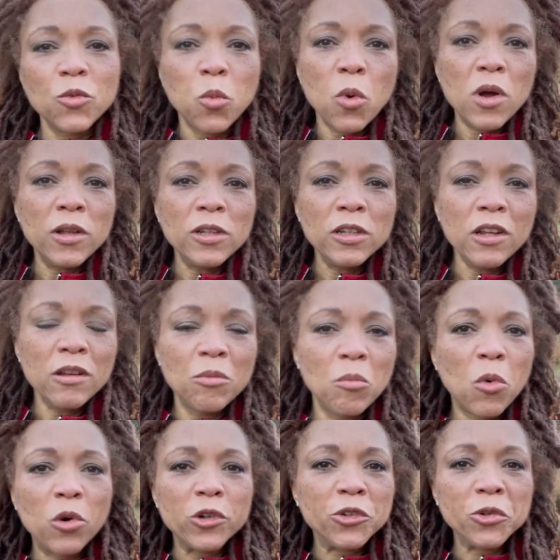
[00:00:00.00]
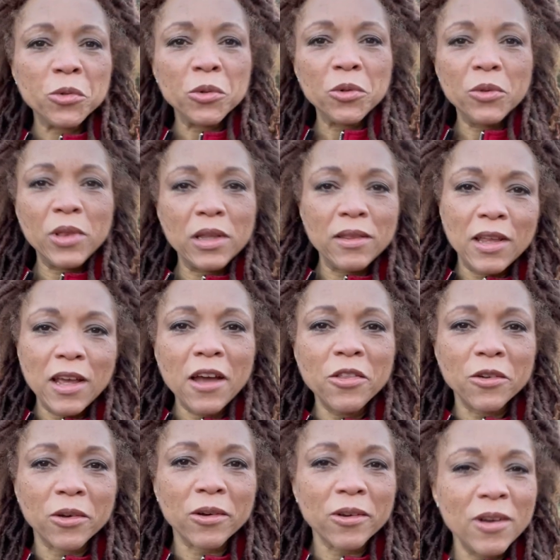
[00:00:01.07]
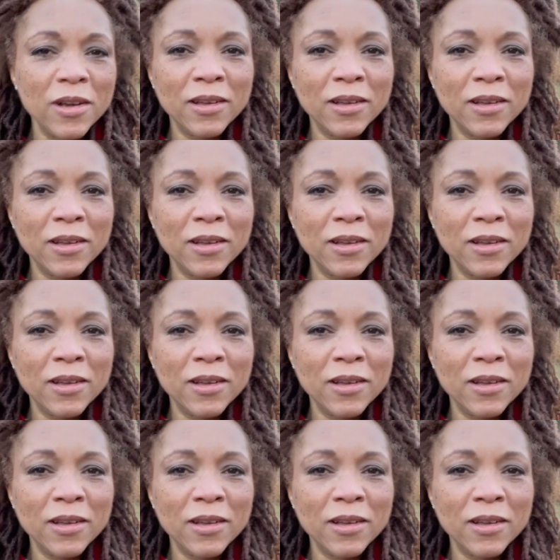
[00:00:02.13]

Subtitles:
one more true than the other?